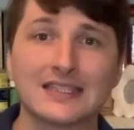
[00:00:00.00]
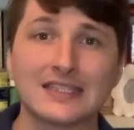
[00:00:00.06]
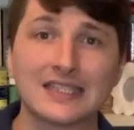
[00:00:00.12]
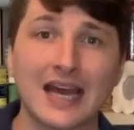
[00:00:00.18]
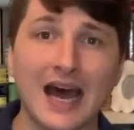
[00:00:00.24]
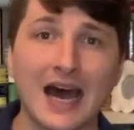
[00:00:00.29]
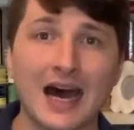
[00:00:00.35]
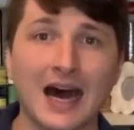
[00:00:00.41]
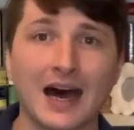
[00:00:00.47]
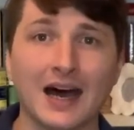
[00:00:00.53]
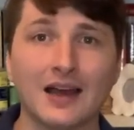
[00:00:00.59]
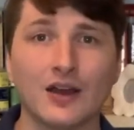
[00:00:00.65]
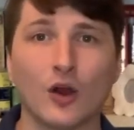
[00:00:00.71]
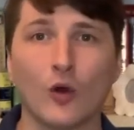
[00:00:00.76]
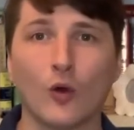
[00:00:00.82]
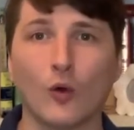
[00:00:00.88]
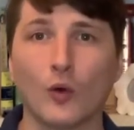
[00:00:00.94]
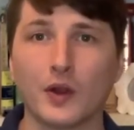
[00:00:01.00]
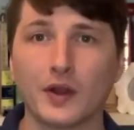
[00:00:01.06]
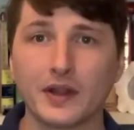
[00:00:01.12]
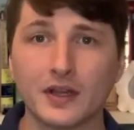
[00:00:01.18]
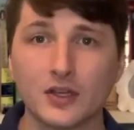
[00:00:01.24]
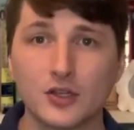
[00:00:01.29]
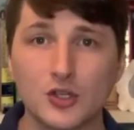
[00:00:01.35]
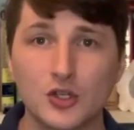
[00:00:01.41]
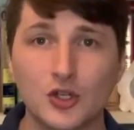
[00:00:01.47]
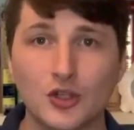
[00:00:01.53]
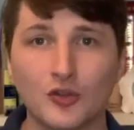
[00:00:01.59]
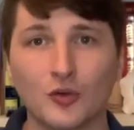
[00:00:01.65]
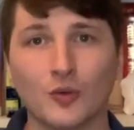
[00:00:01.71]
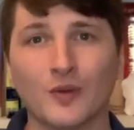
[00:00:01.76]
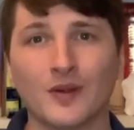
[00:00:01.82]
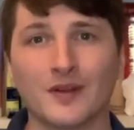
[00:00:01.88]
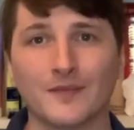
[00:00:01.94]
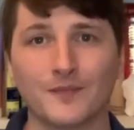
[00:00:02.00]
ta or tu.